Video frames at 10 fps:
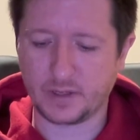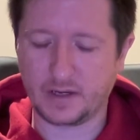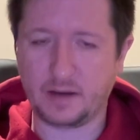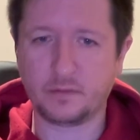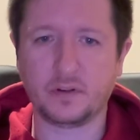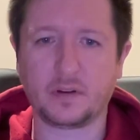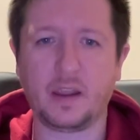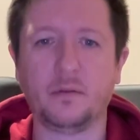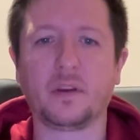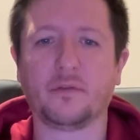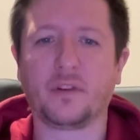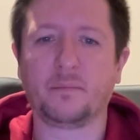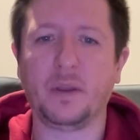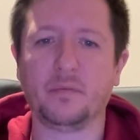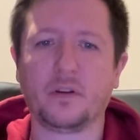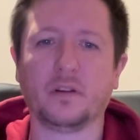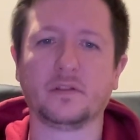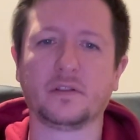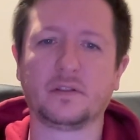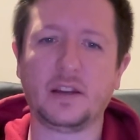And he will give people
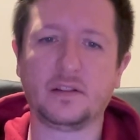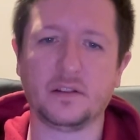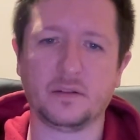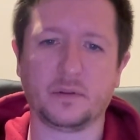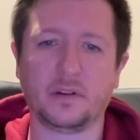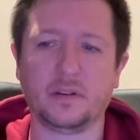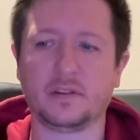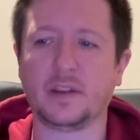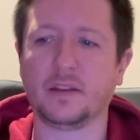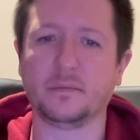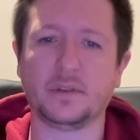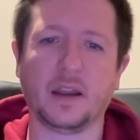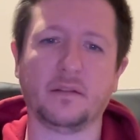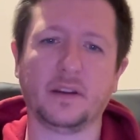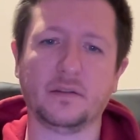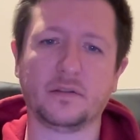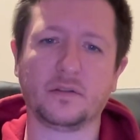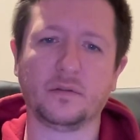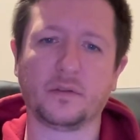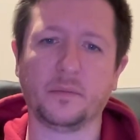consultations where he'll sit them down and he'll
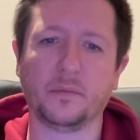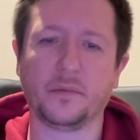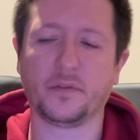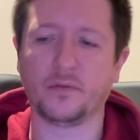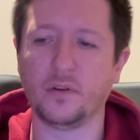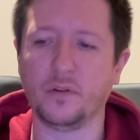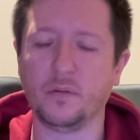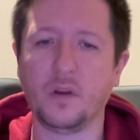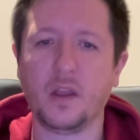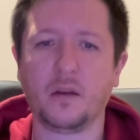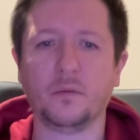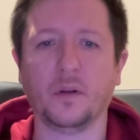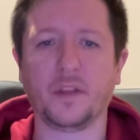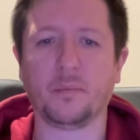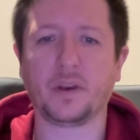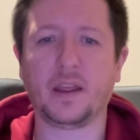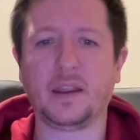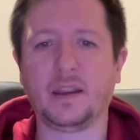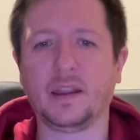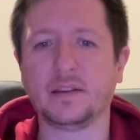talk them through what their
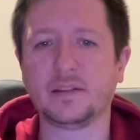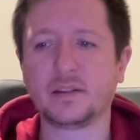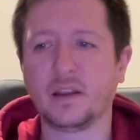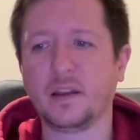playing is.